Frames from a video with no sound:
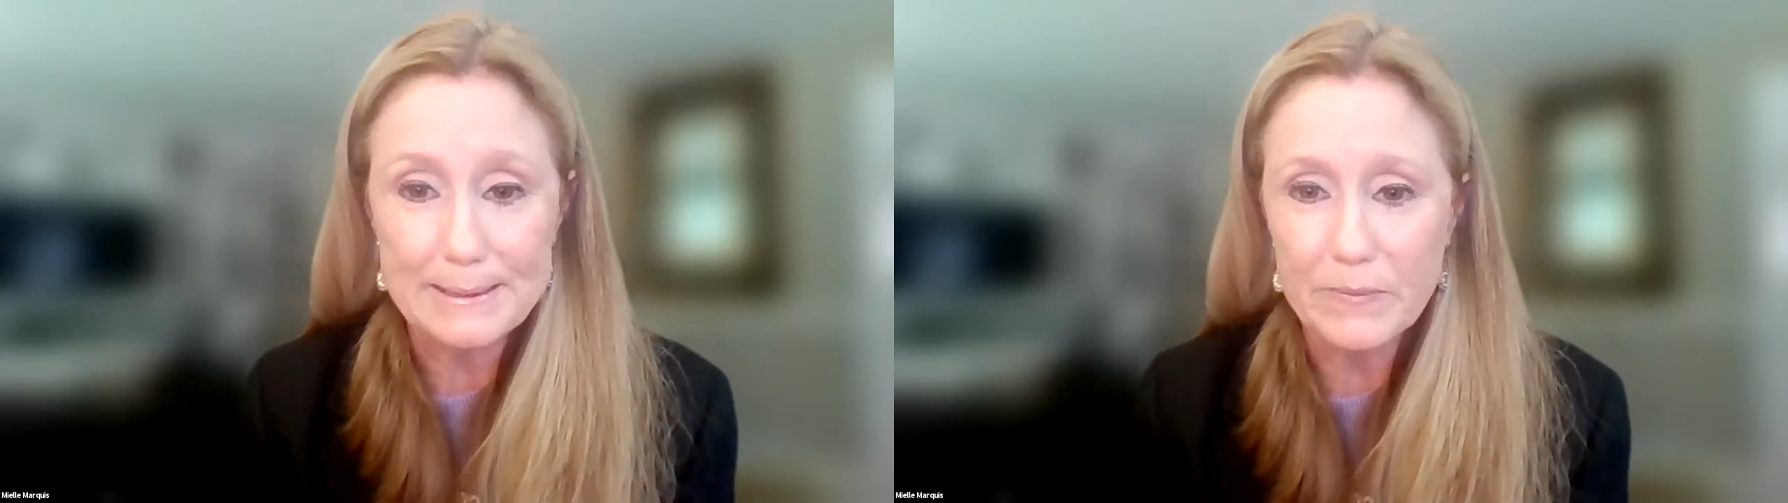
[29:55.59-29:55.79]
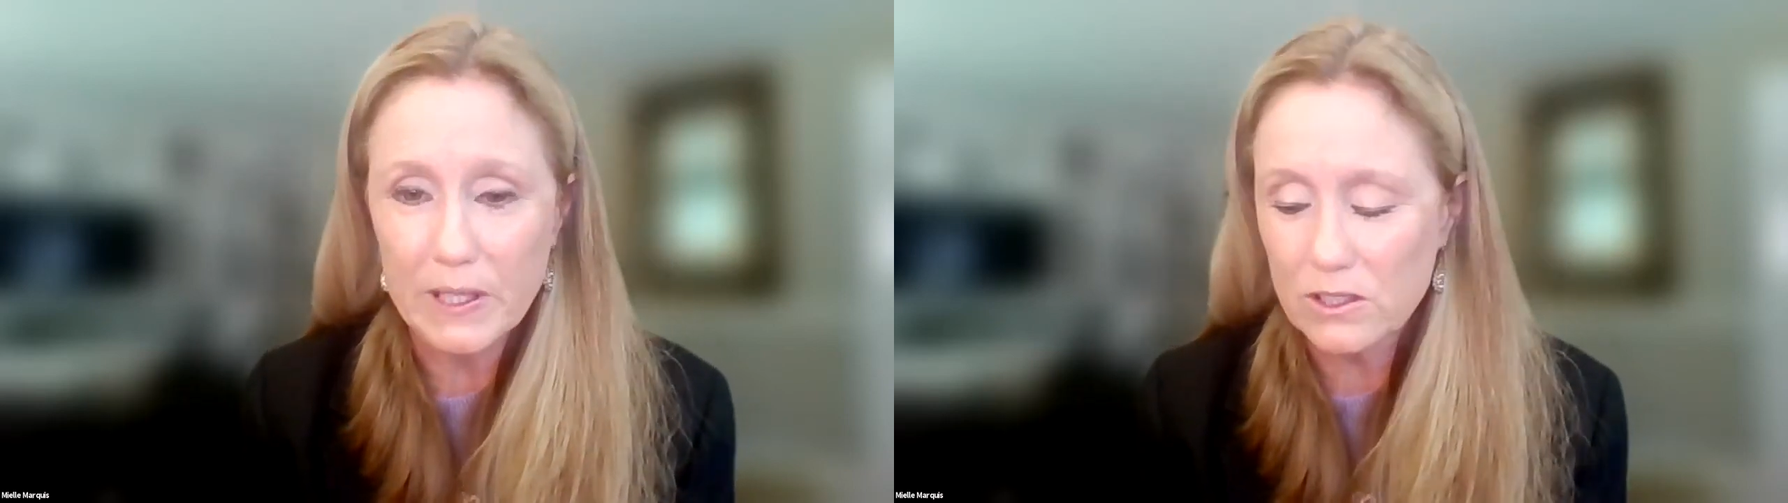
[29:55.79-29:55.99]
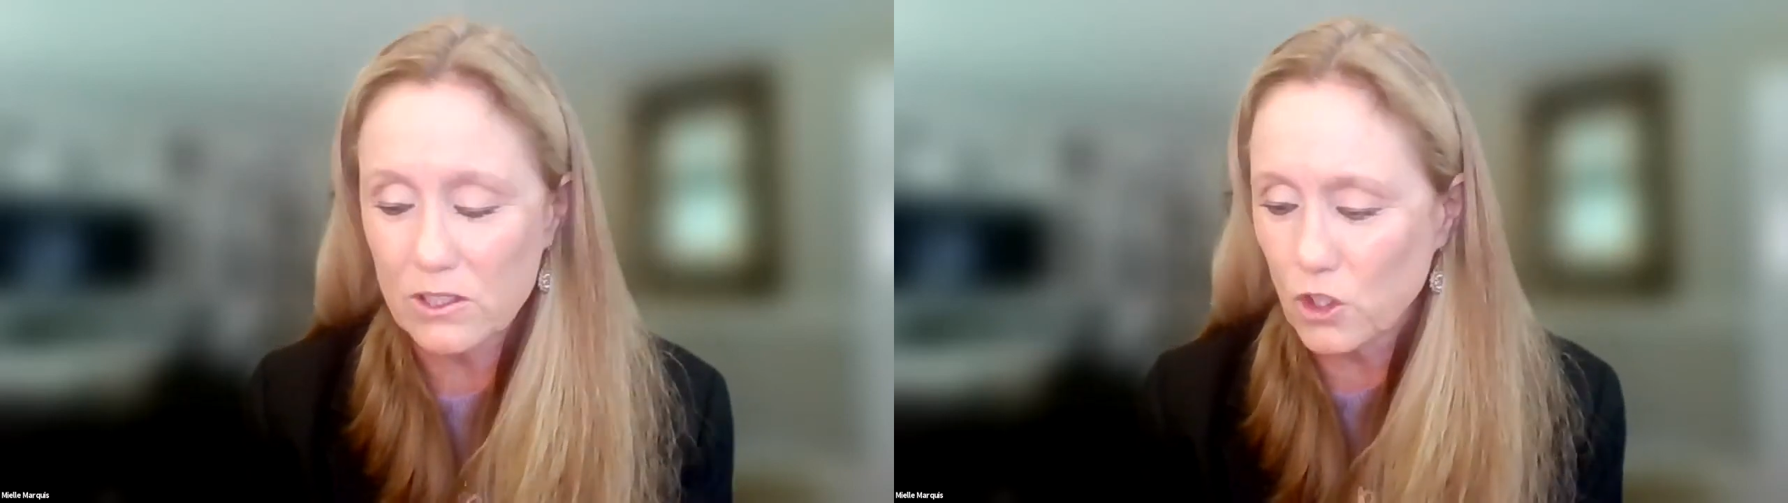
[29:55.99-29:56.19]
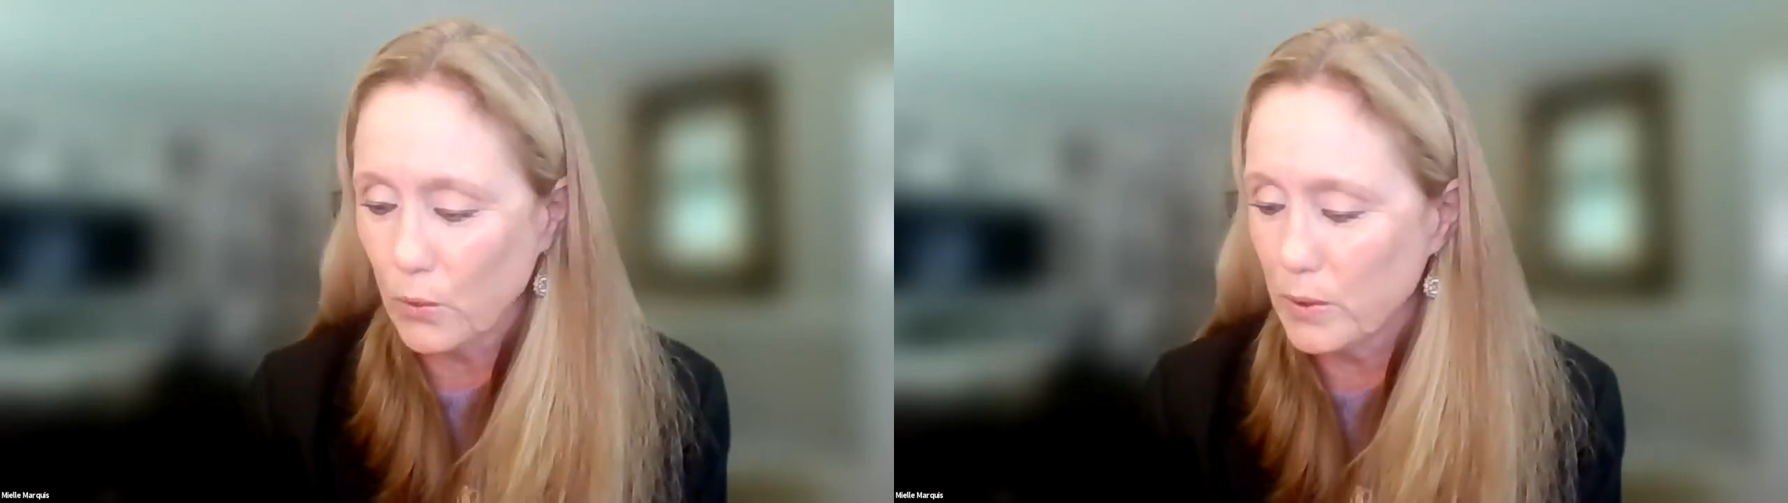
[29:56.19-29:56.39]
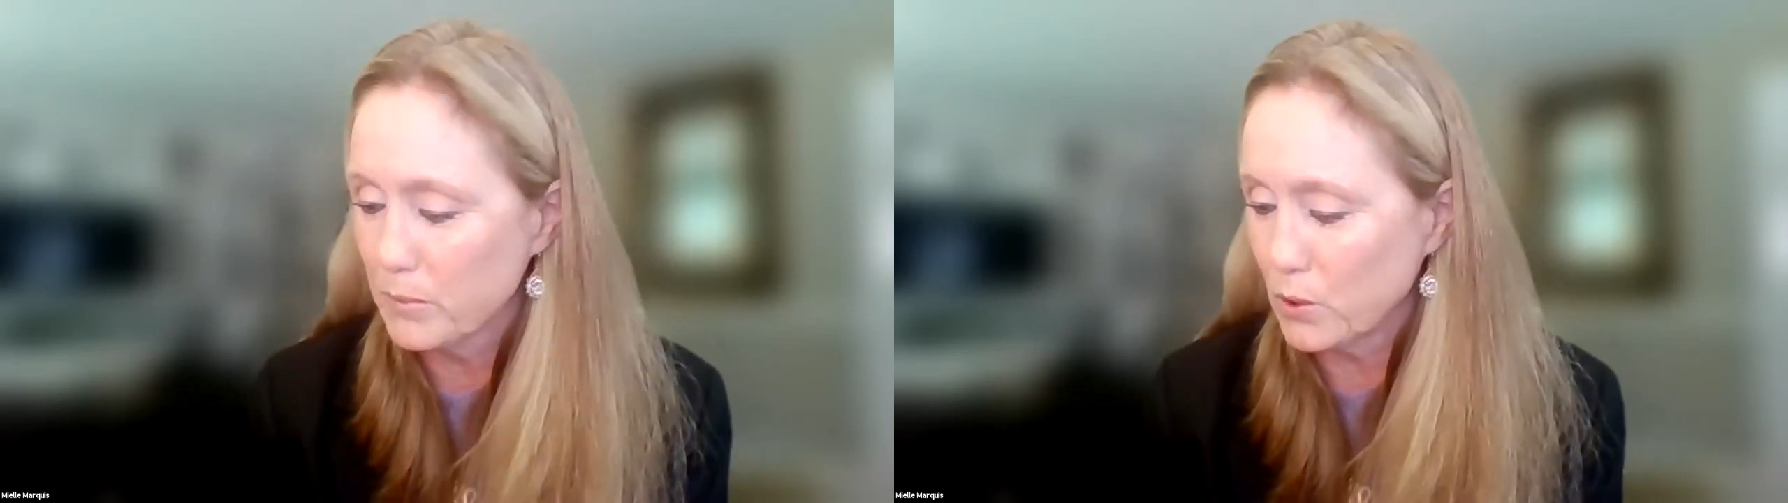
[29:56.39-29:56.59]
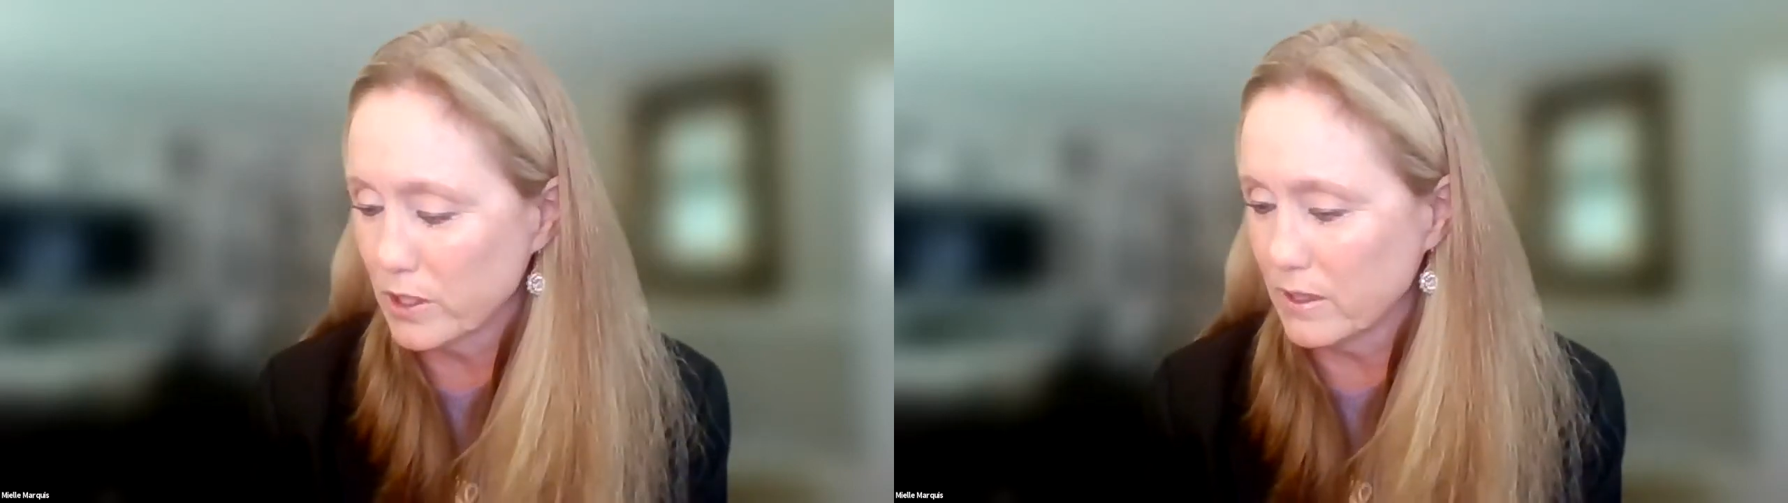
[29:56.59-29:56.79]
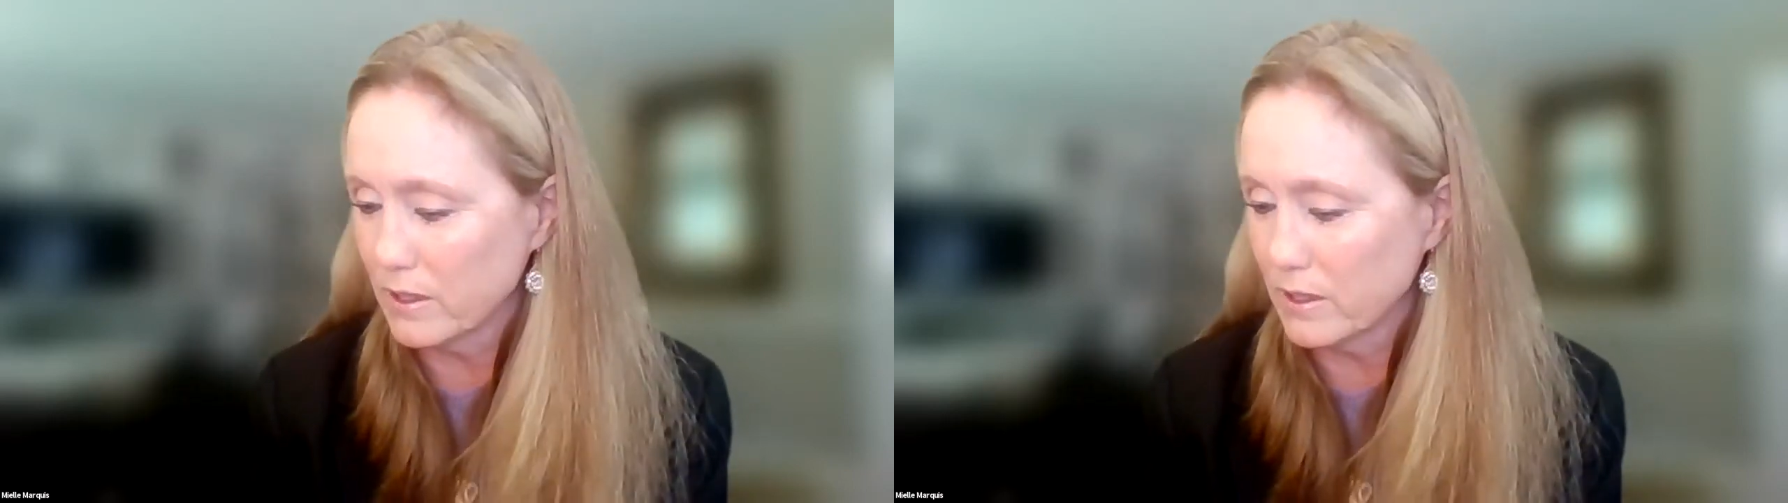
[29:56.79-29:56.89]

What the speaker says: that's so important.